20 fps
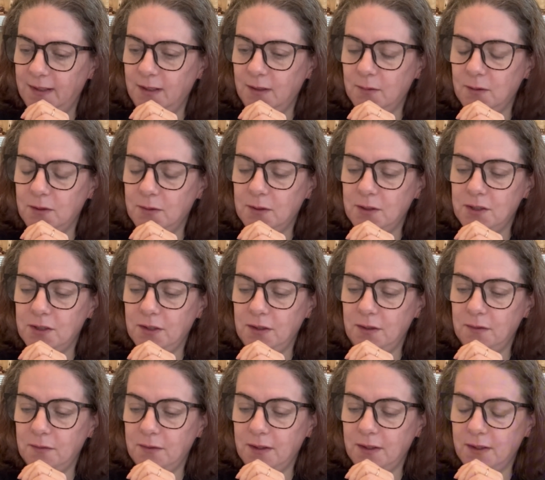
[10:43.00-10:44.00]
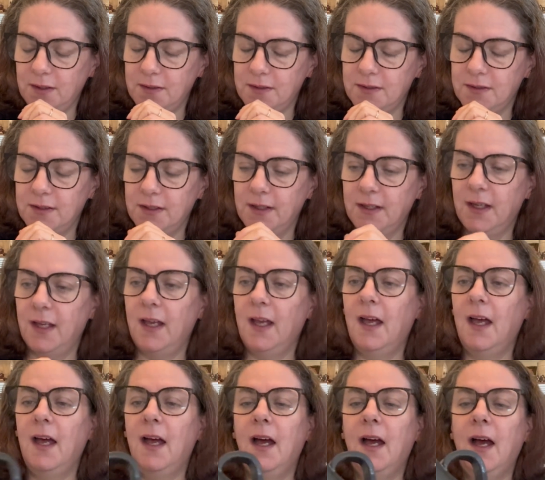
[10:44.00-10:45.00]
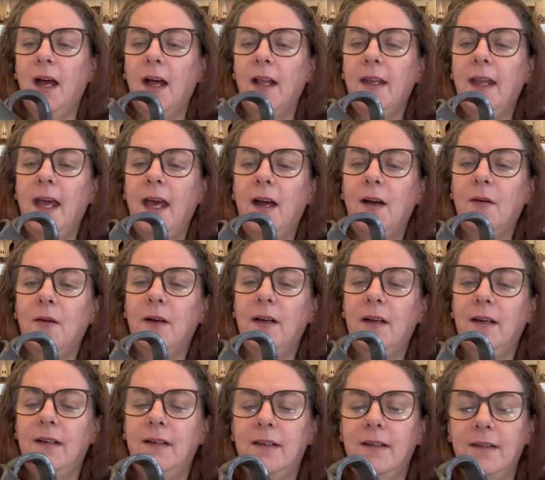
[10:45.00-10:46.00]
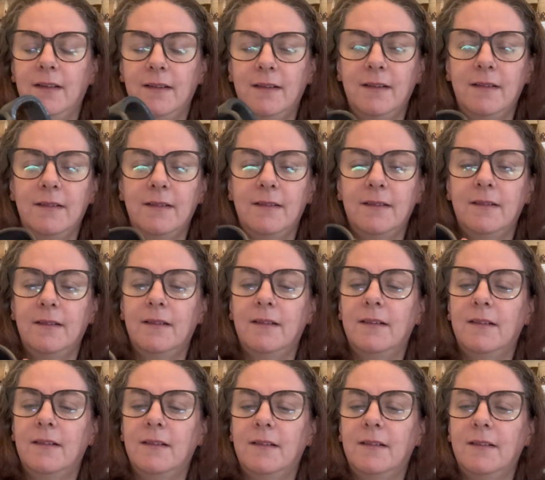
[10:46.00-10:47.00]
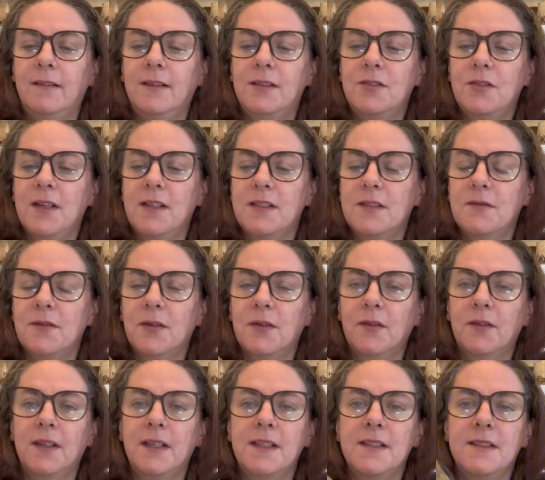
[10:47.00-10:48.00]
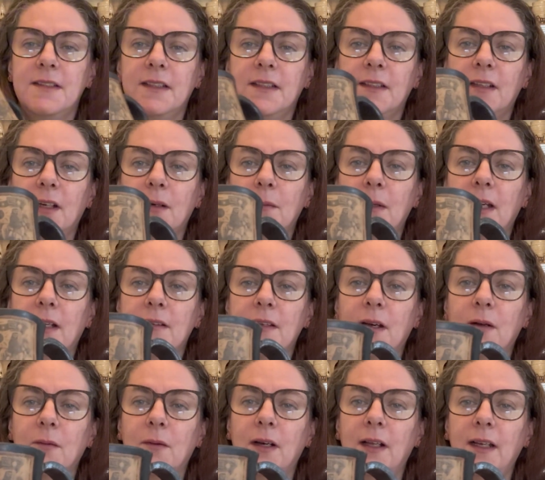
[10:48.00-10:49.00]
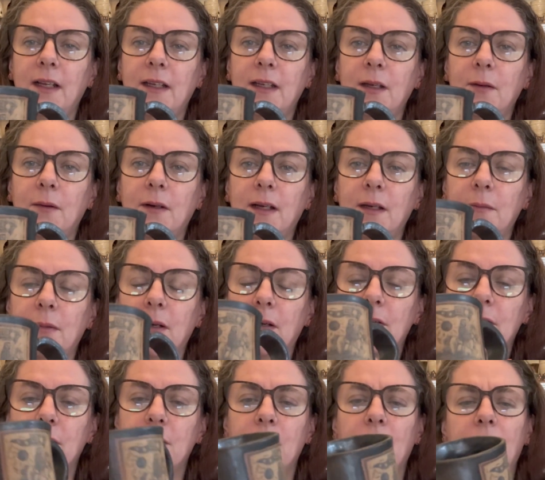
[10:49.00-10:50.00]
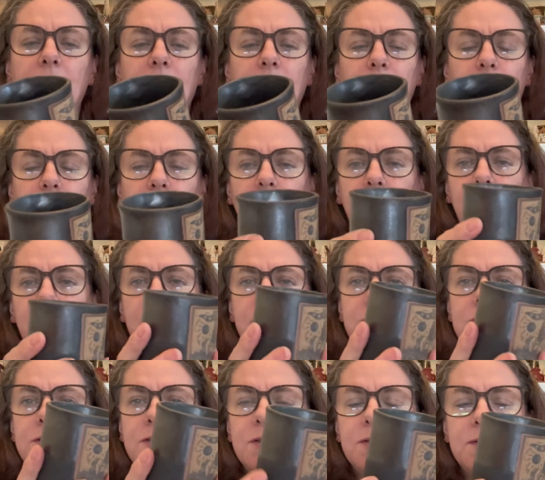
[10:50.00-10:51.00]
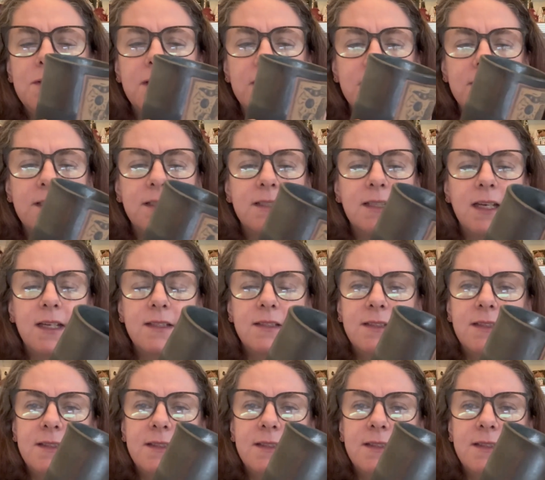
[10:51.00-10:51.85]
What do I show you first? Now, the transfer on this didn't come out that well anyway, but I thought, oh well, I'll just use it as a test to